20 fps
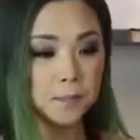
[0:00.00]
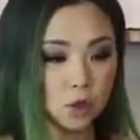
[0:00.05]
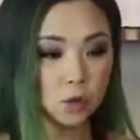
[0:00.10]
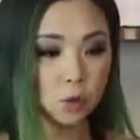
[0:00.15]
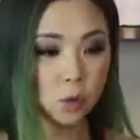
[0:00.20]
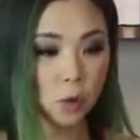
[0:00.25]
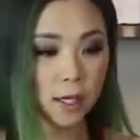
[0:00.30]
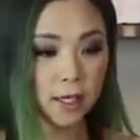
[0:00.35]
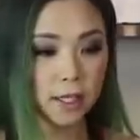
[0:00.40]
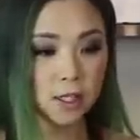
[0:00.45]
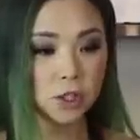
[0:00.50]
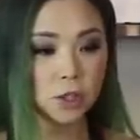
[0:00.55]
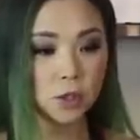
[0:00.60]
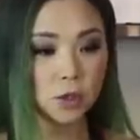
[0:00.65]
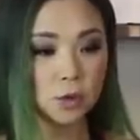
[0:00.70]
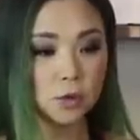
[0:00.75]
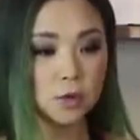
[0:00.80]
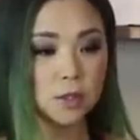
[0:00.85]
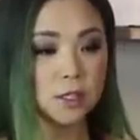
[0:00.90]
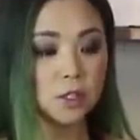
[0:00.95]

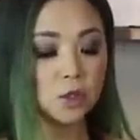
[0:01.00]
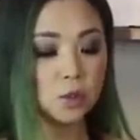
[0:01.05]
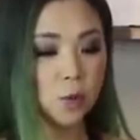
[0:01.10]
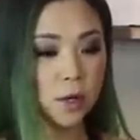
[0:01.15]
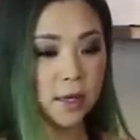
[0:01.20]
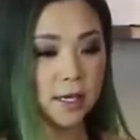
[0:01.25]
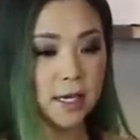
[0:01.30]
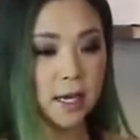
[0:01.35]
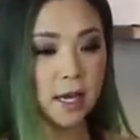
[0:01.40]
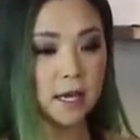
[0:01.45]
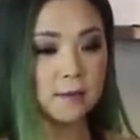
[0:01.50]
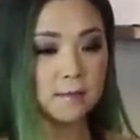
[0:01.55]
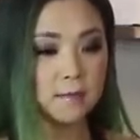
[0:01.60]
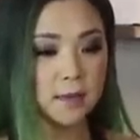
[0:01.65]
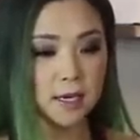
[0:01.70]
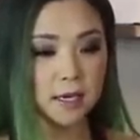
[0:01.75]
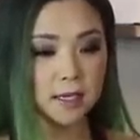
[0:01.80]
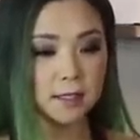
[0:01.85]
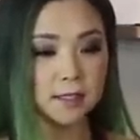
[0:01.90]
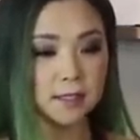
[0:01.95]
22 to 28
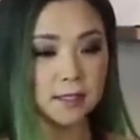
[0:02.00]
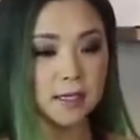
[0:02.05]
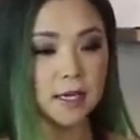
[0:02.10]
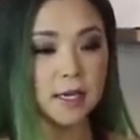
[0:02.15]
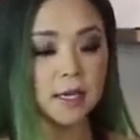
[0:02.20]
minutes